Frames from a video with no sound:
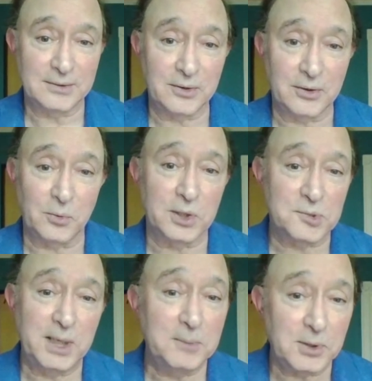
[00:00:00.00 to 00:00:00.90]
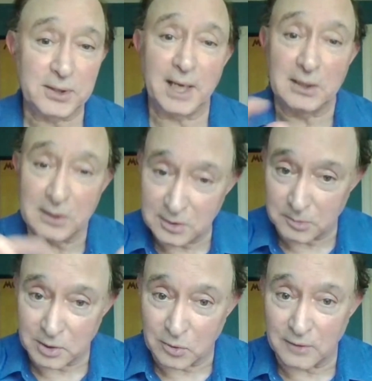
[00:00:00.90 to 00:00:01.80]
In other words, people are not a little
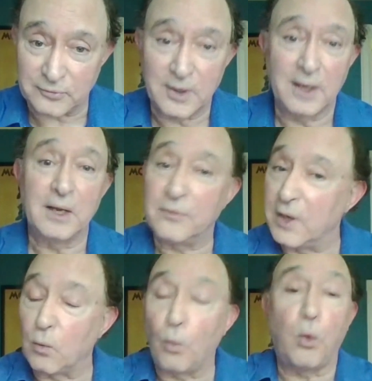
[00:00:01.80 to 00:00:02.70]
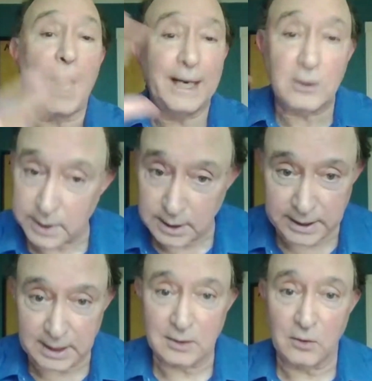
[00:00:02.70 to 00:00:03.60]
bit off, they're
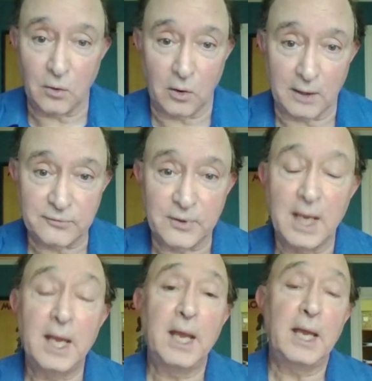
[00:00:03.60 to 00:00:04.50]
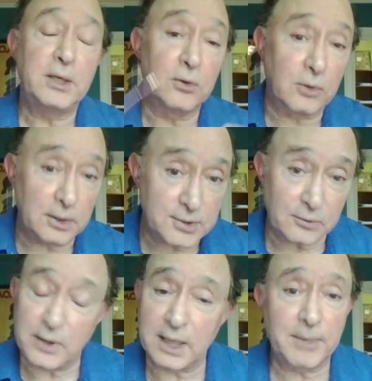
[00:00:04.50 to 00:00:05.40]
wildly off. You're also
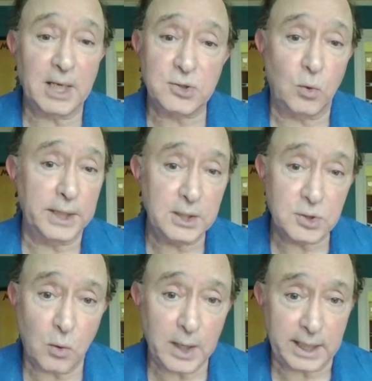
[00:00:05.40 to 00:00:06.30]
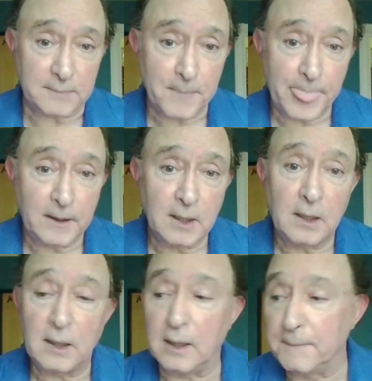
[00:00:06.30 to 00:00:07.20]
right about 2020.
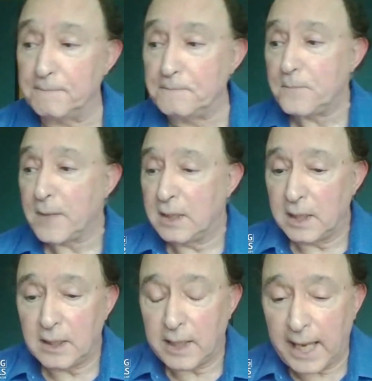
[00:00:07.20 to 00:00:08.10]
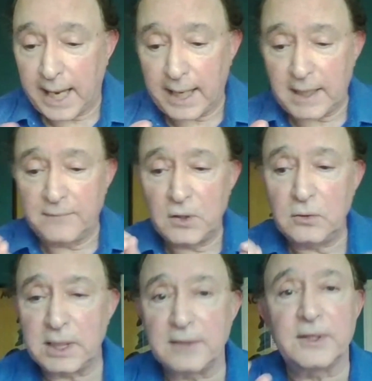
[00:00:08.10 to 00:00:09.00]
And if you
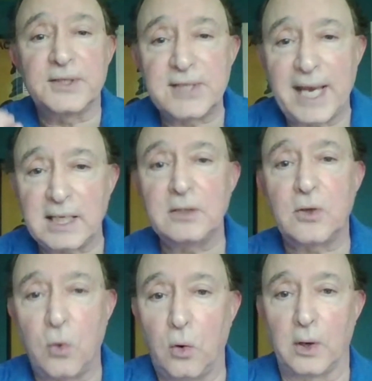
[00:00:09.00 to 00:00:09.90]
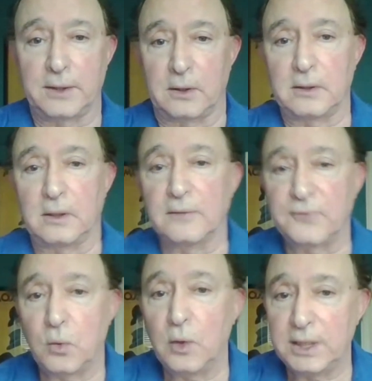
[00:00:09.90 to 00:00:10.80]
look at the second quarter of
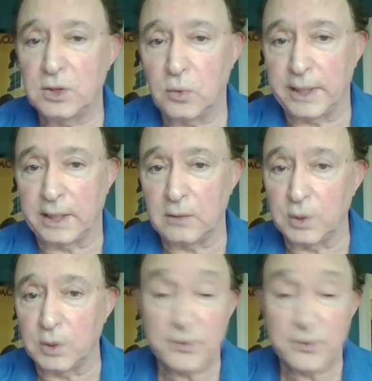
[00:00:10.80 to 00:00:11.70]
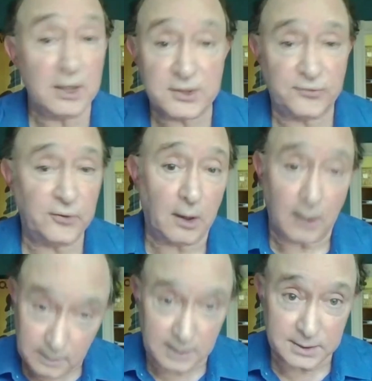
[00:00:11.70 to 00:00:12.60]
2020, which thus
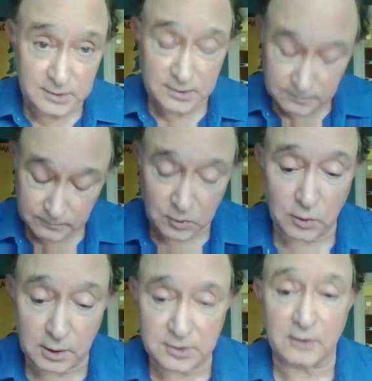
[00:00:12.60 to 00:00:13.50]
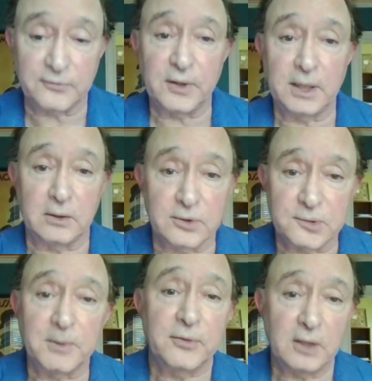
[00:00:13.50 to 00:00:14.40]
far, let's cross our
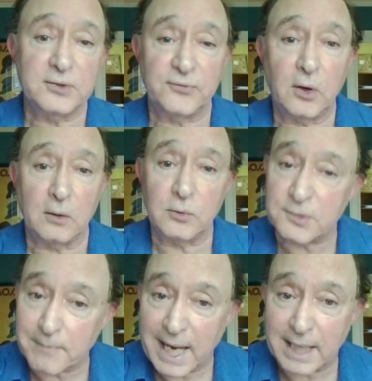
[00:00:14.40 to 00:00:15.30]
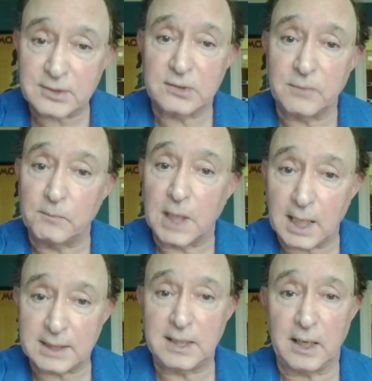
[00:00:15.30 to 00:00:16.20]
fingers, but thus far was maximum
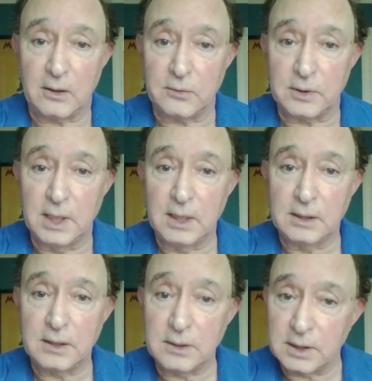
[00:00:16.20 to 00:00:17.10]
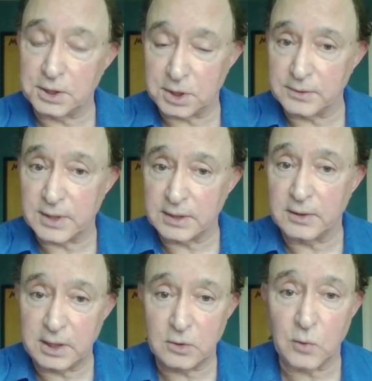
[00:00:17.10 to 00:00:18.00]
lockdown conditions in
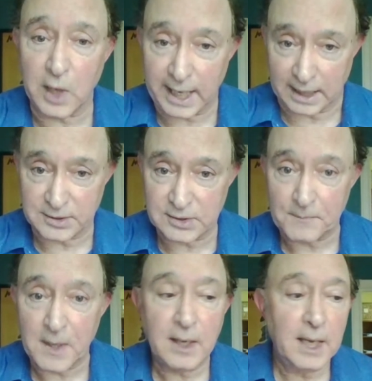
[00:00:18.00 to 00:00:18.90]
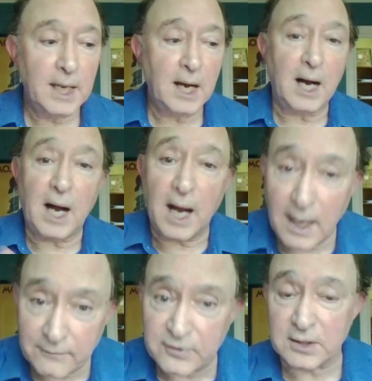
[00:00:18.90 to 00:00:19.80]
the US,
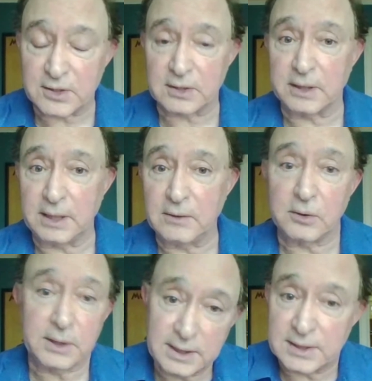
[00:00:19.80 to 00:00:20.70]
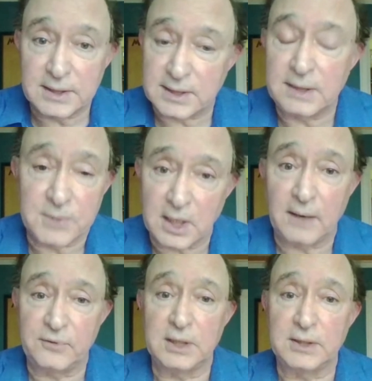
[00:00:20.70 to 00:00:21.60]
obviously, or at least it seems
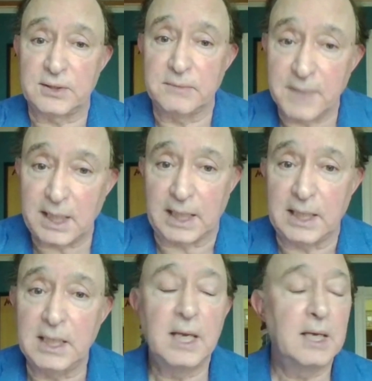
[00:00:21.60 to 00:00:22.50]
obvious to me,